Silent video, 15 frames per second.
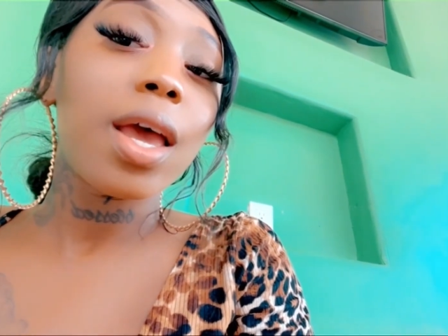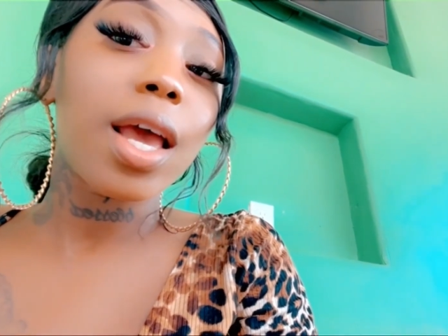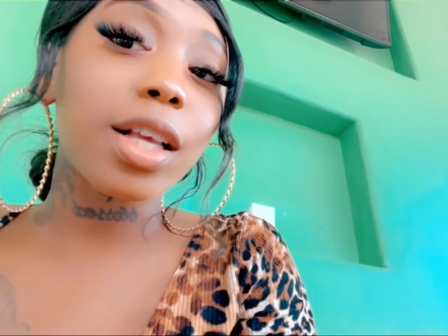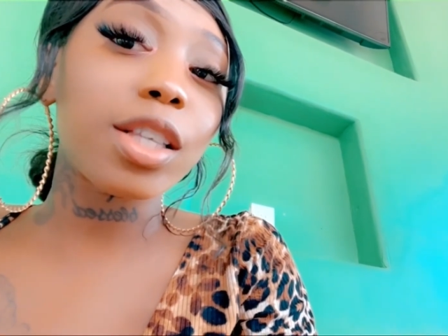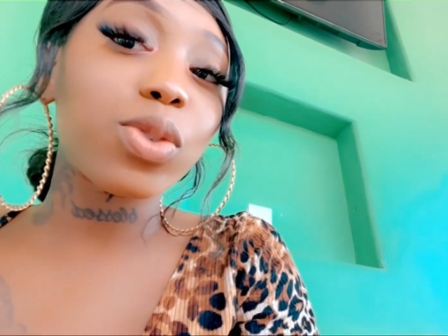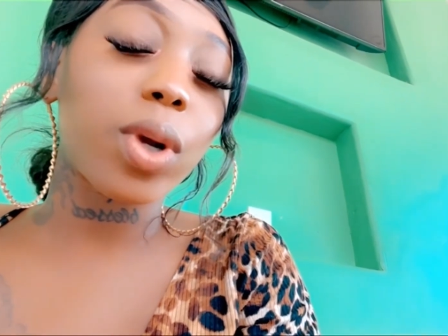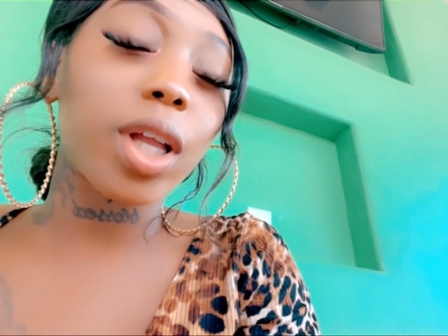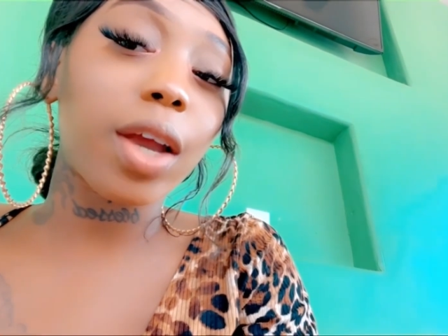
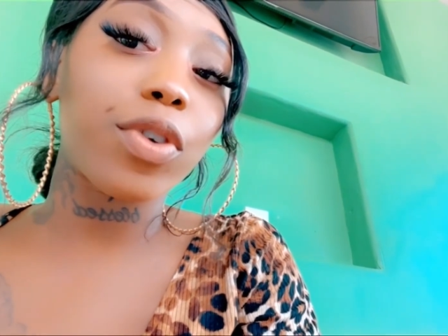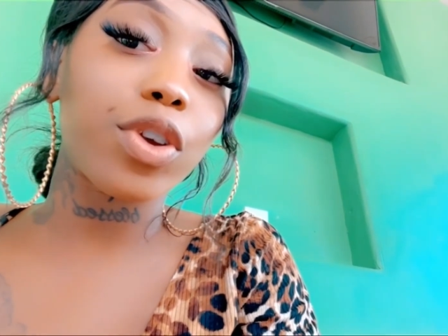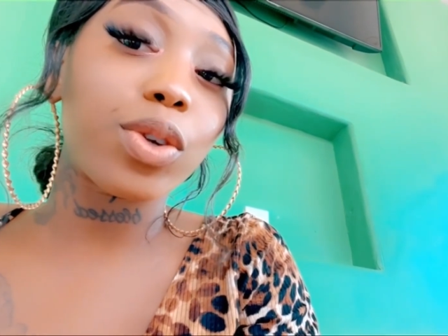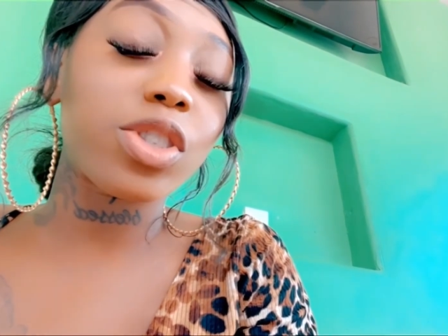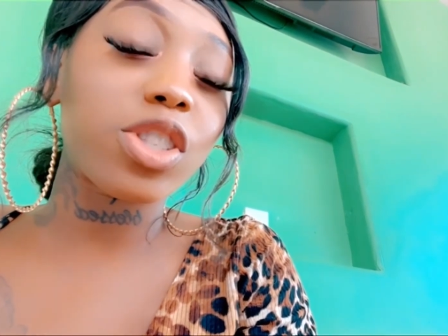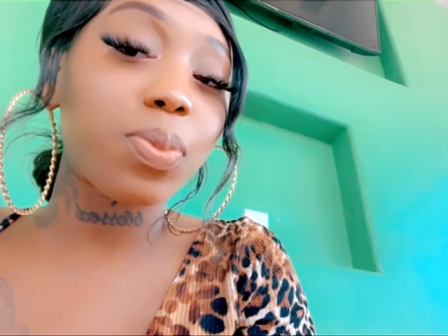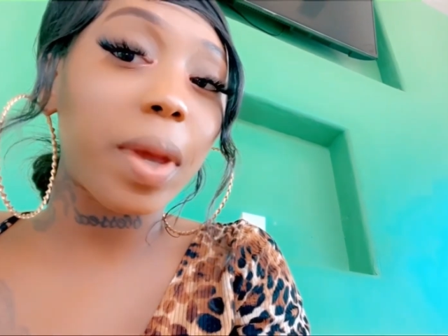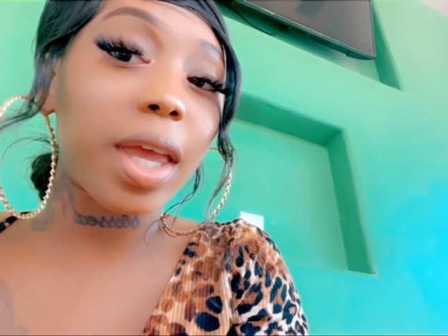It's whatever you
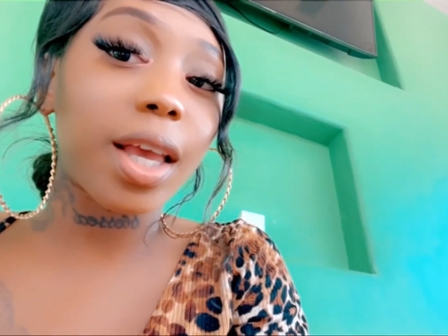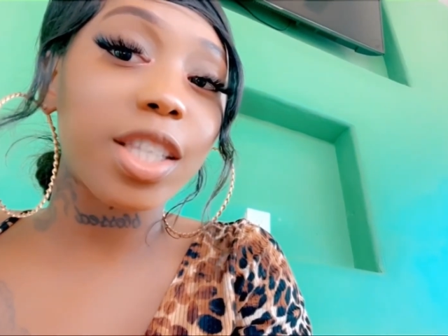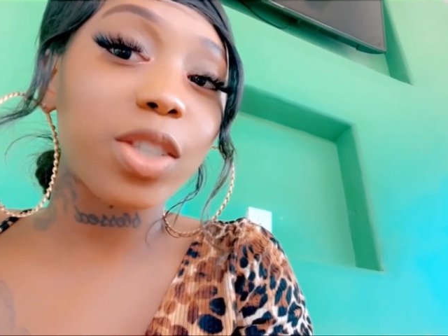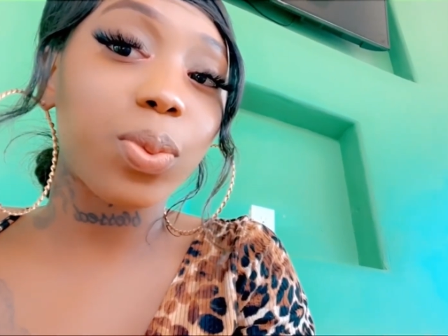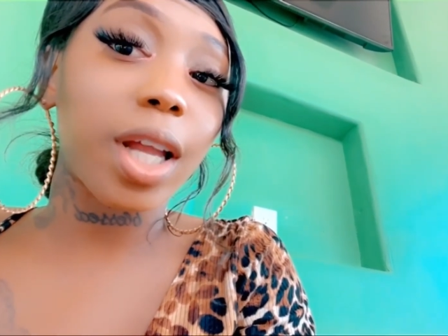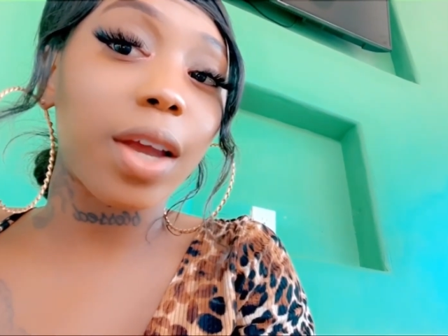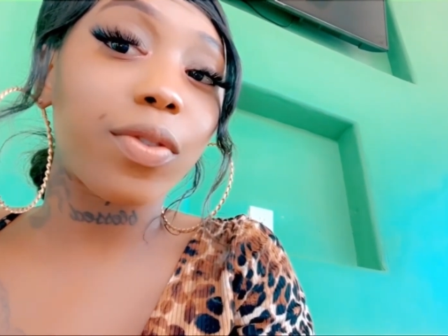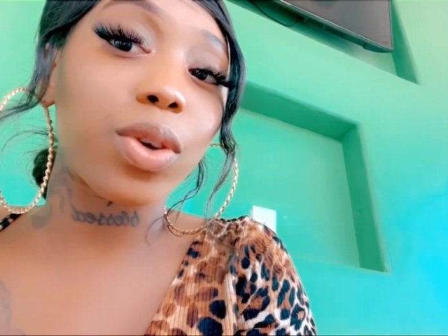speak. It's
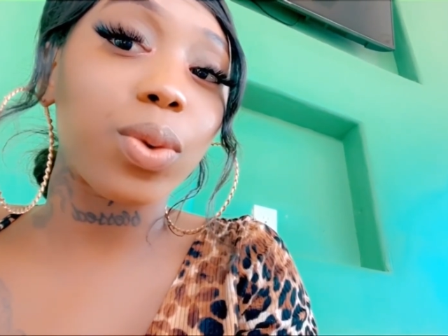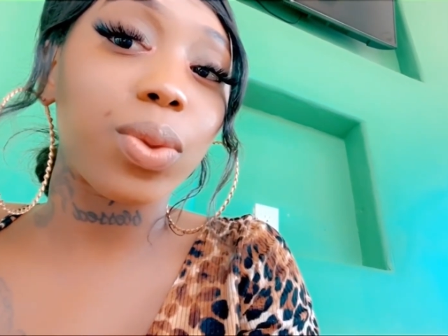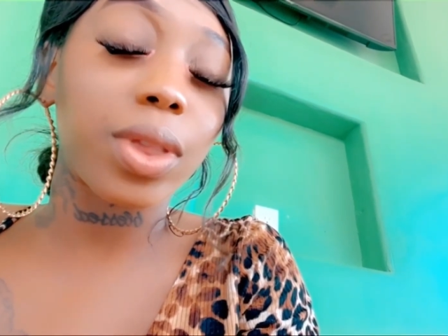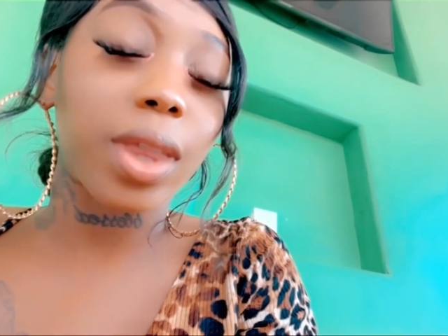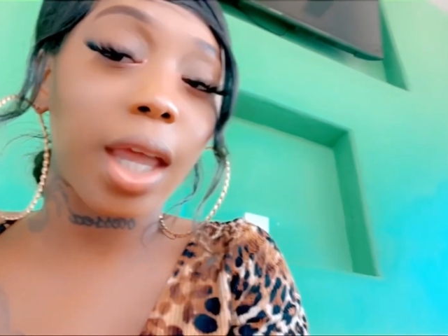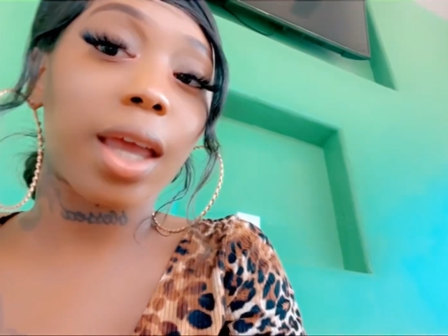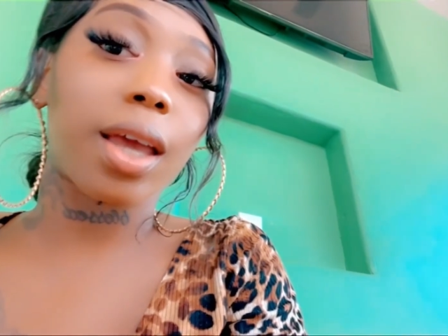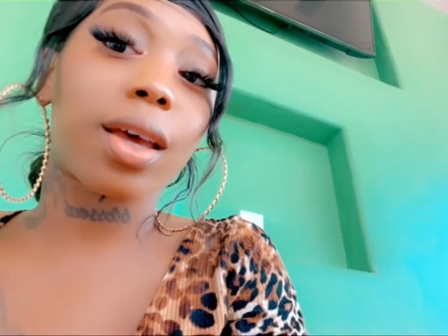whatever you
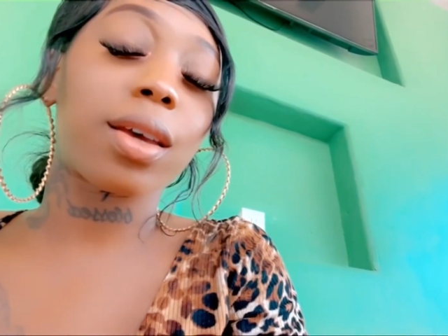think.